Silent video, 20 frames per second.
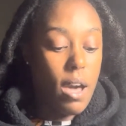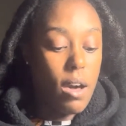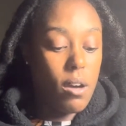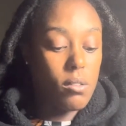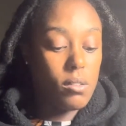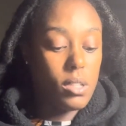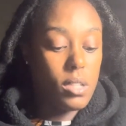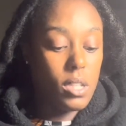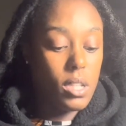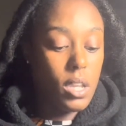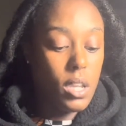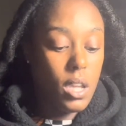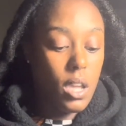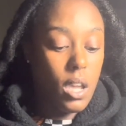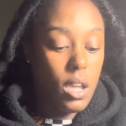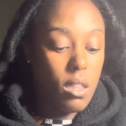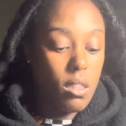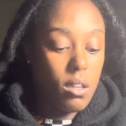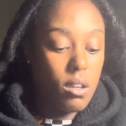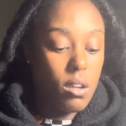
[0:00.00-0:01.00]
out
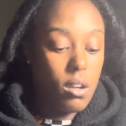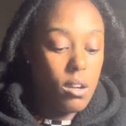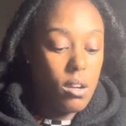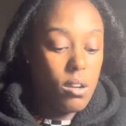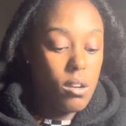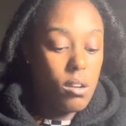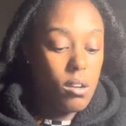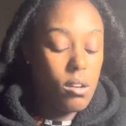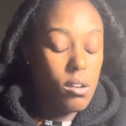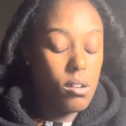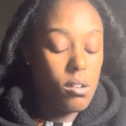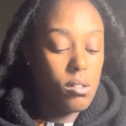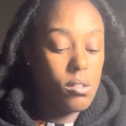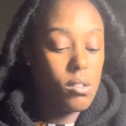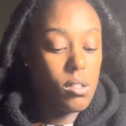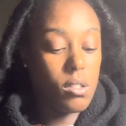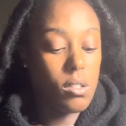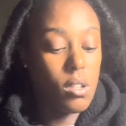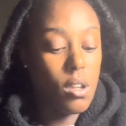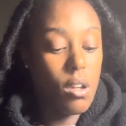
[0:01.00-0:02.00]
together.
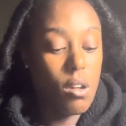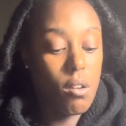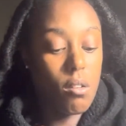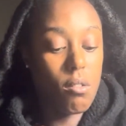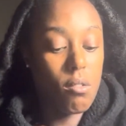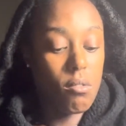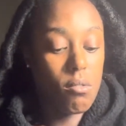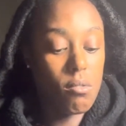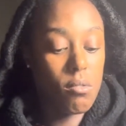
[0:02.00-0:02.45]
So